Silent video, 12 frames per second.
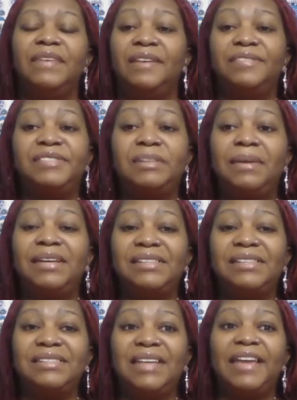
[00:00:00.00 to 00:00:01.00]
If somebody
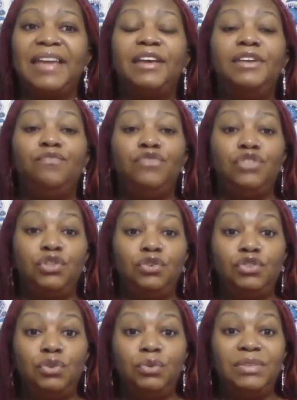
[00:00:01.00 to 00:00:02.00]
is like, do
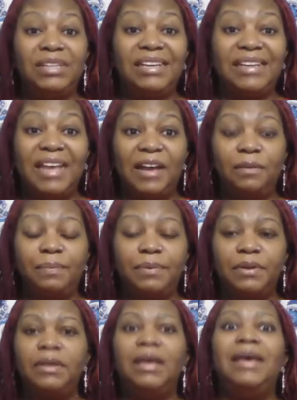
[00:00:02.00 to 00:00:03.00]
you need help?
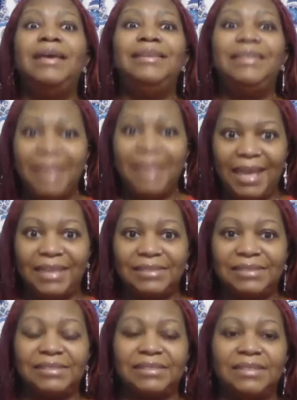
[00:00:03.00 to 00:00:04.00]

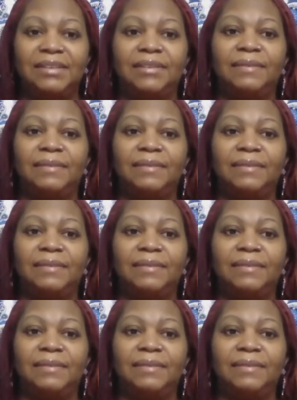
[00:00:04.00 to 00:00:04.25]
Yes.